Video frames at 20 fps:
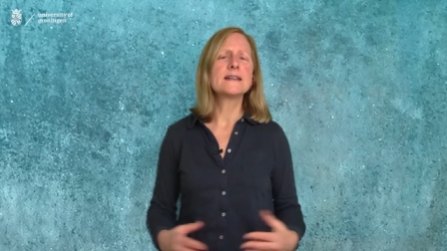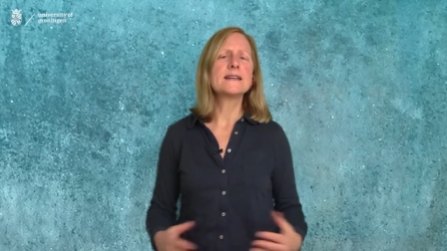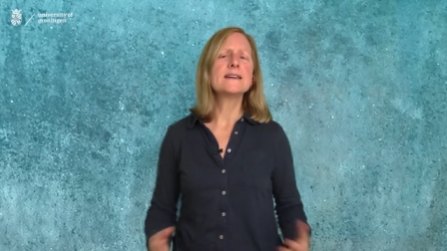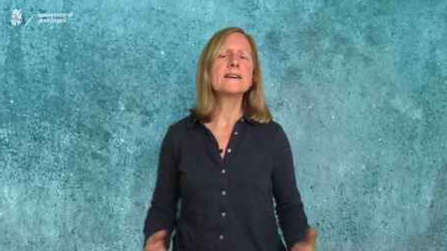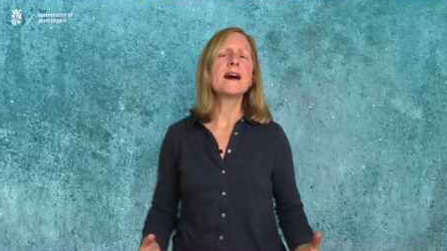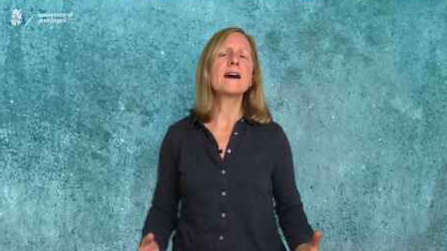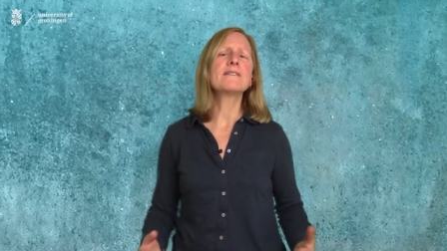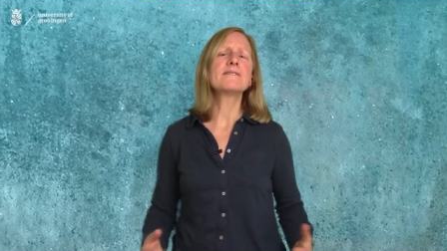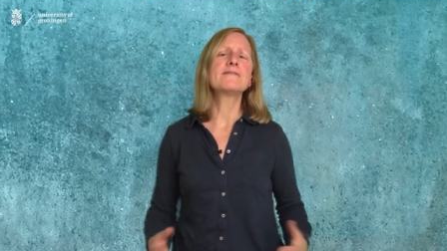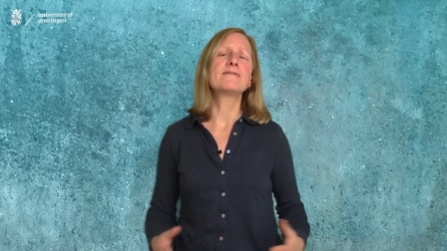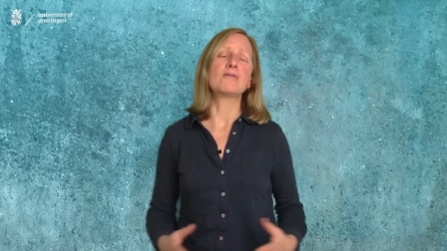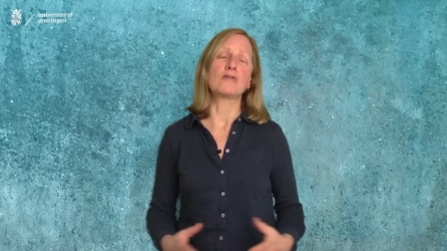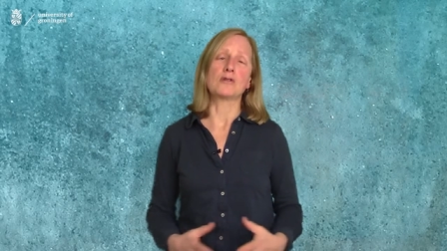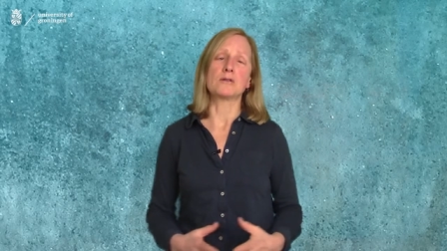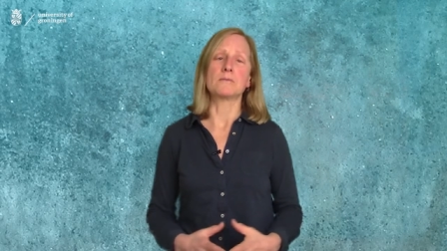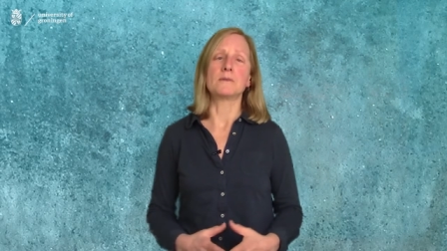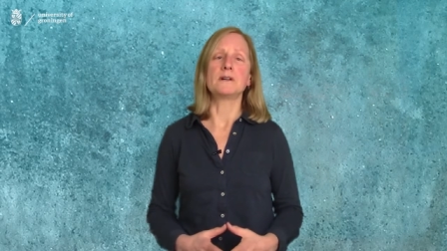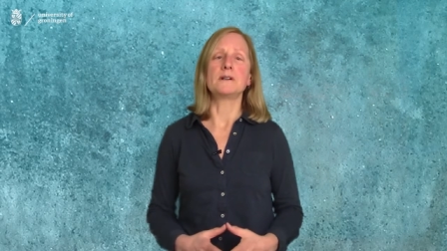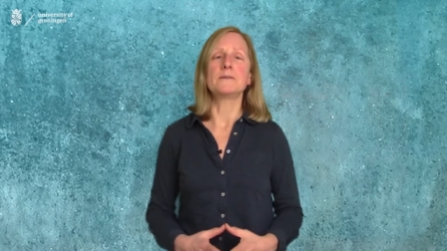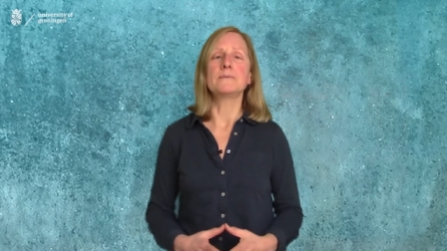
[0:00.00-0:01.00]
not
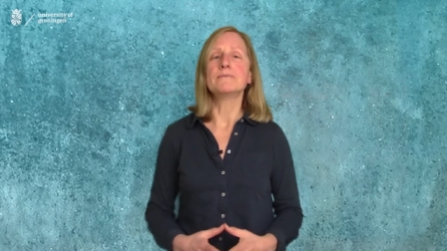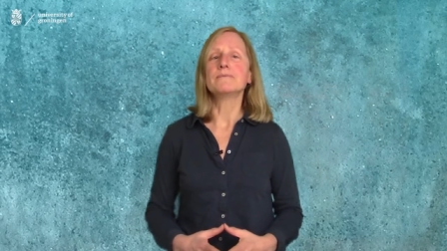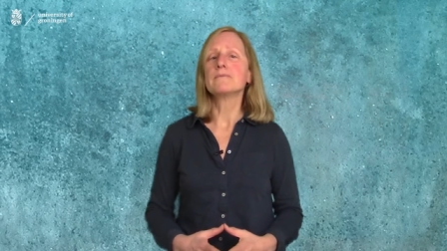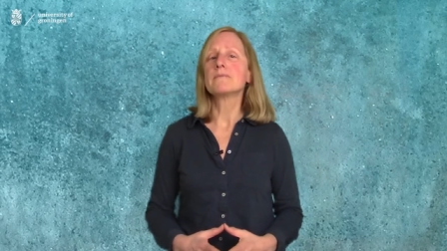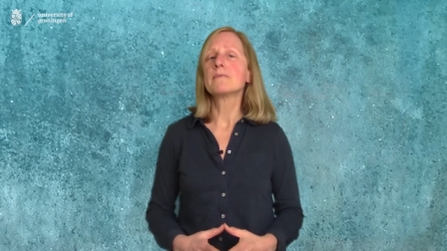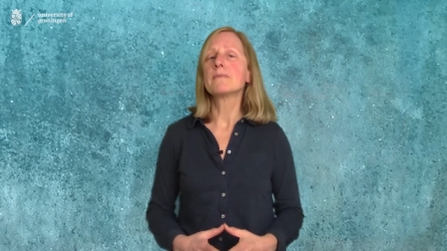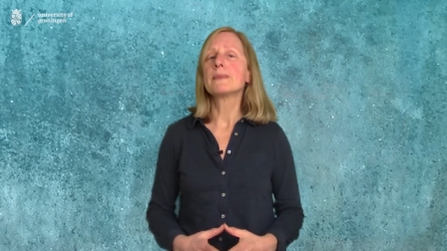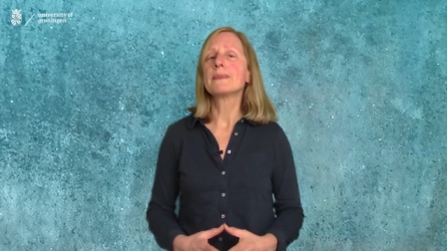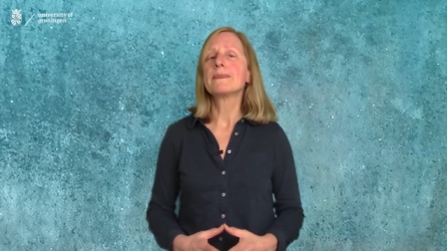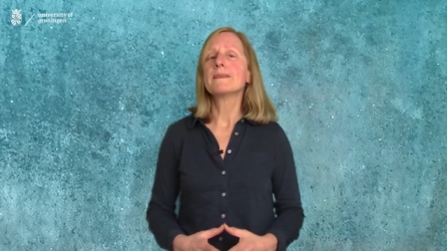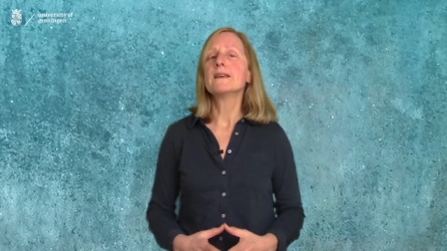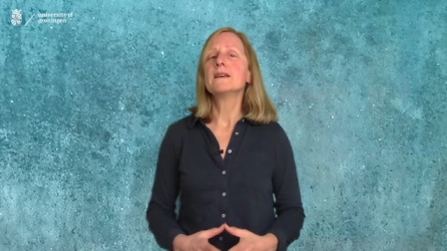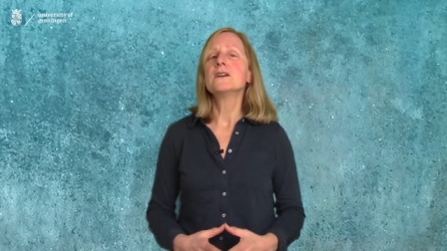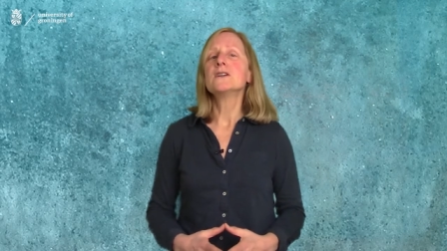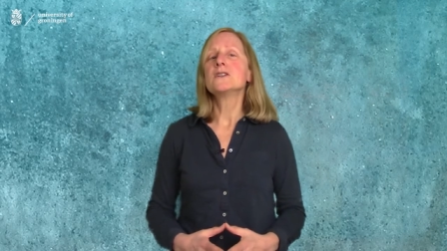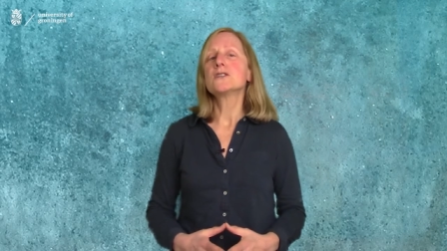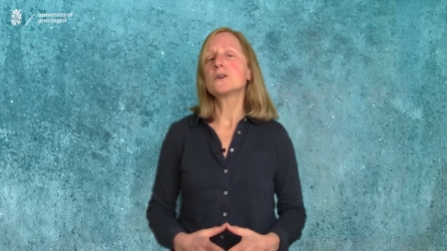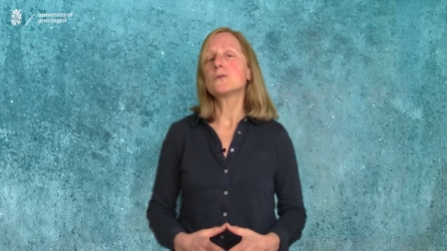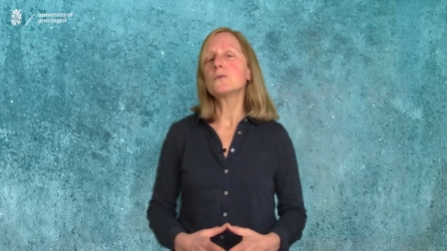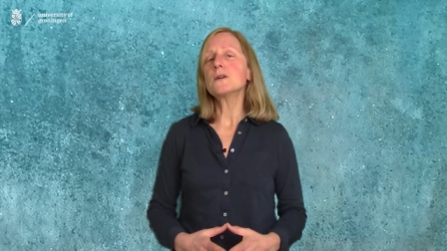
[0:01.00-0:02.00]
formal.
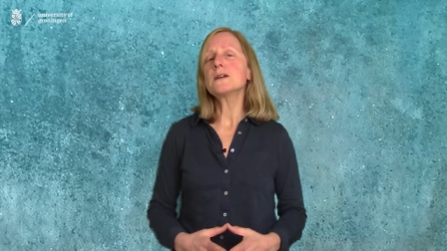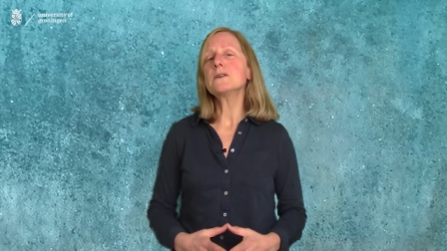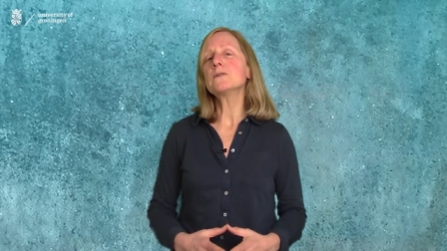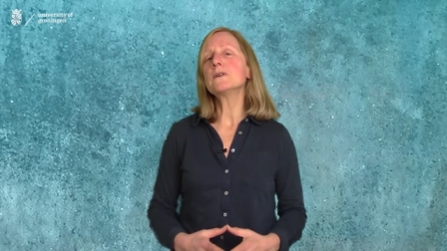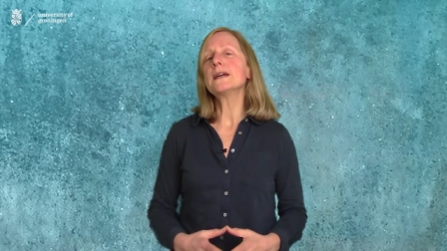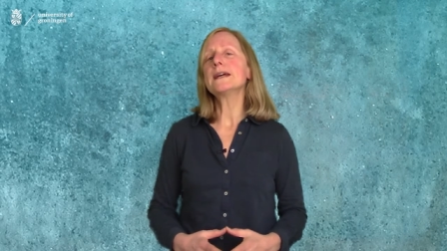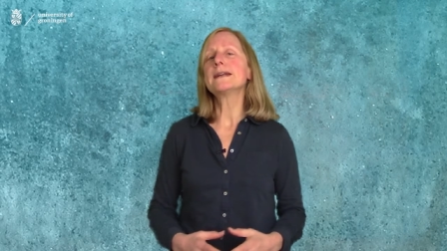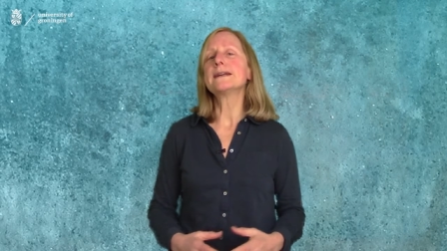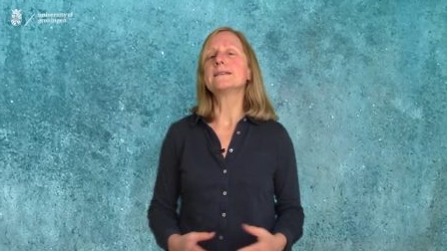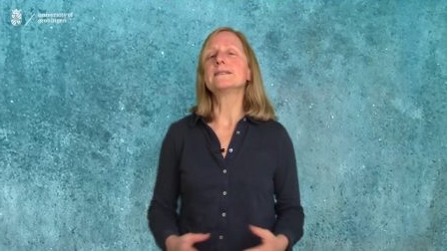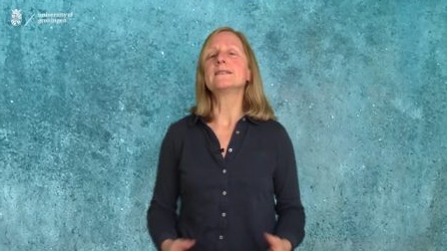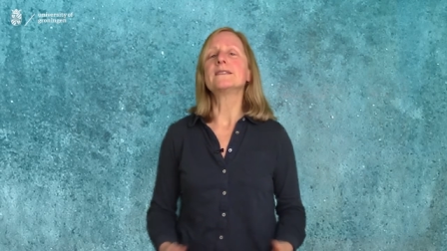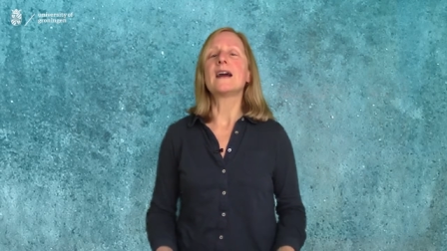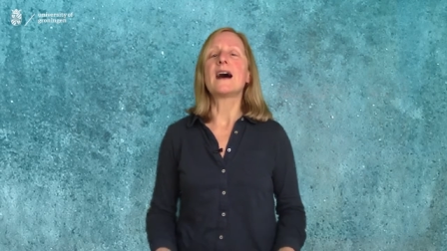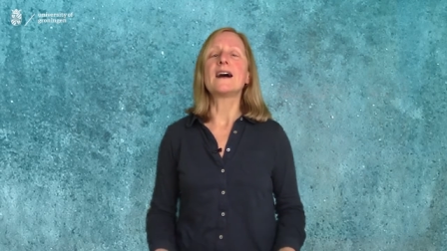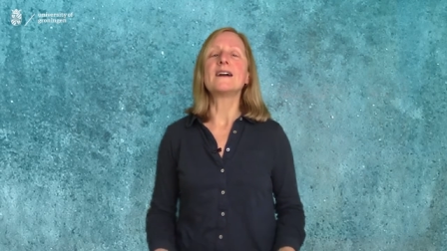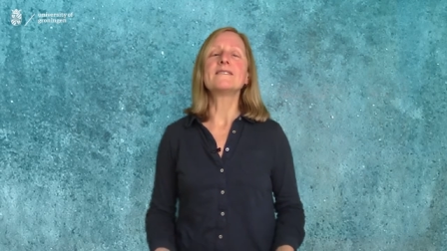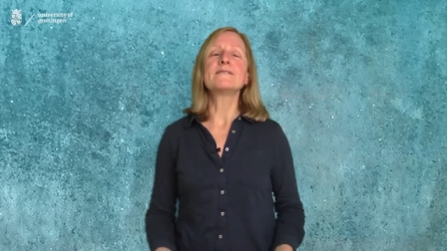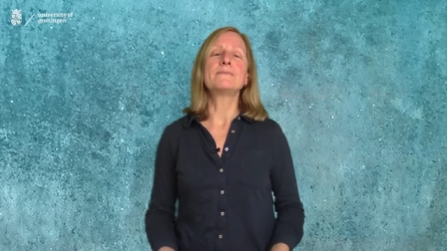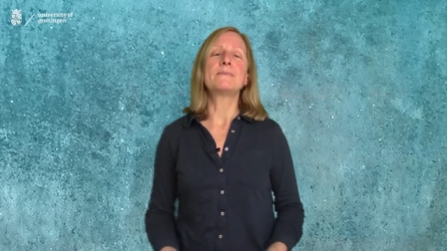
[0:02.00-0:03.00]
So we created live